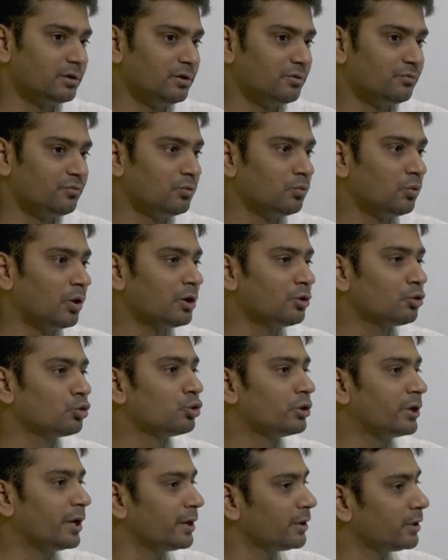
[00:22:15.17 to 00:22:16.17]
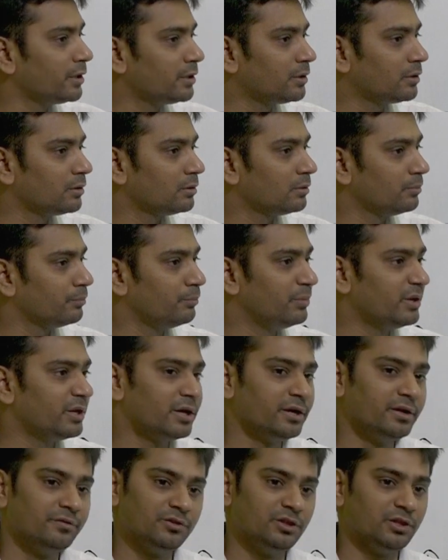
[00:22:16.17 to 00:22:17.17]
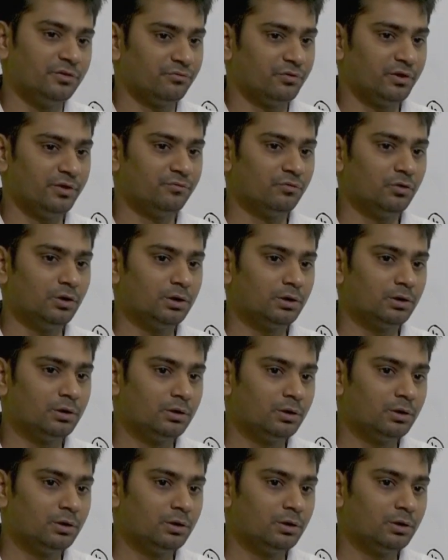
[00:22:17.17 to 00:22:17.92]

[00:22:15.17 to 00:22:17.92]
If you want to get it, be ready with the framework,